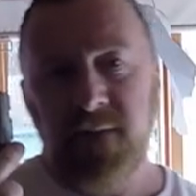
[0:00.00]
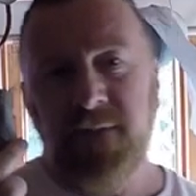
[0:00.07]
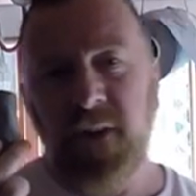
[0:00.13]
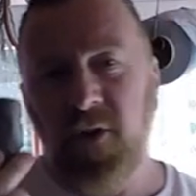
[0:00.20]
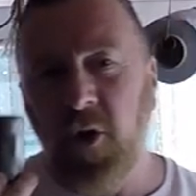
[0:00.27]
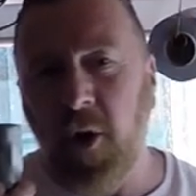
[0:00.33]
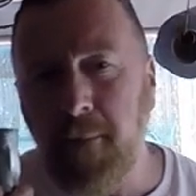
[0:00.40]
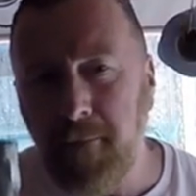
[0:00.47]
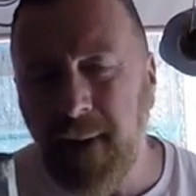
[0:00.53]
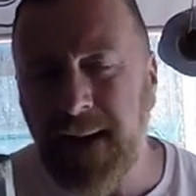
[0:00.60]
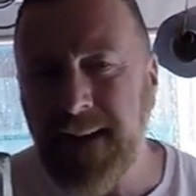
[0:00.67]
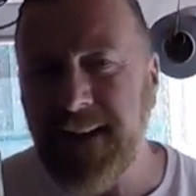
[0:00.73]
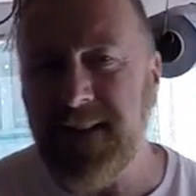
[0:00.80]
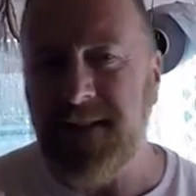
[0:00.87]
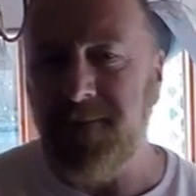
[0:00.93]
they're not
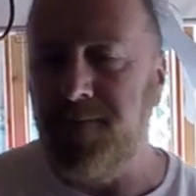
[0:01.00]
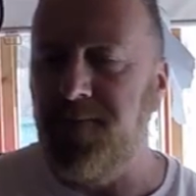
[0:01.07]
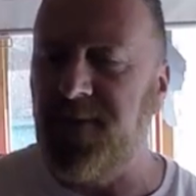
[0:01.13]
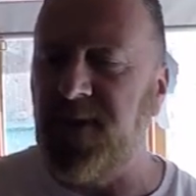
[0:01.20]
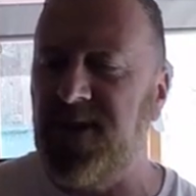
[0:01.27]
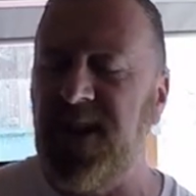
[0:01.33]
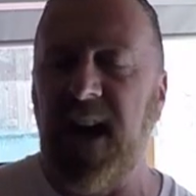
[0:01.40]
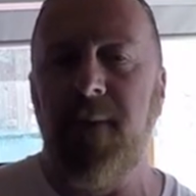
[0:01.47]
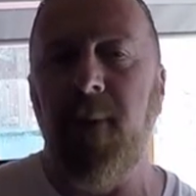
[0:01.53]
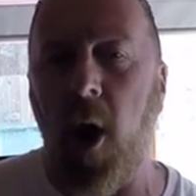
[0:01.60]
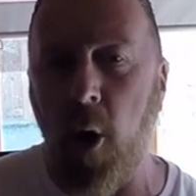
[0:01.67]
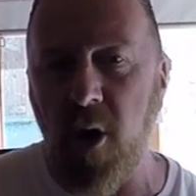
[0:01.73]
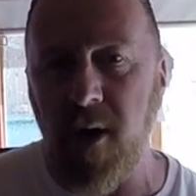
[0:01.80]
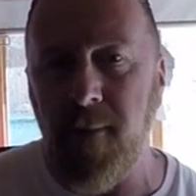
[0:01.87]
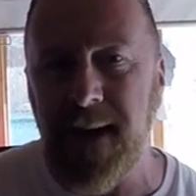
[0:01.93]
made to the same
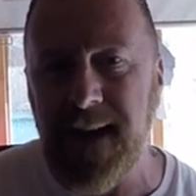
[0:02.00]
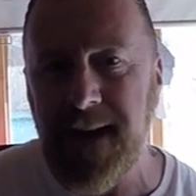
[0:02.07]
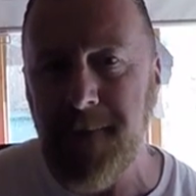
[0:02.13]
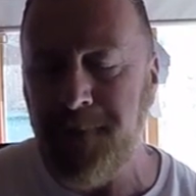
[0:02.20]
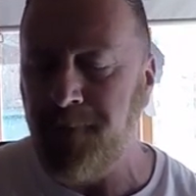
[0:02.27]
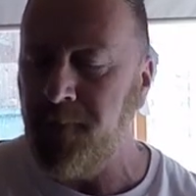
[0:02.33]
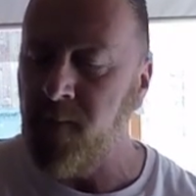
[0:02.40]
OME,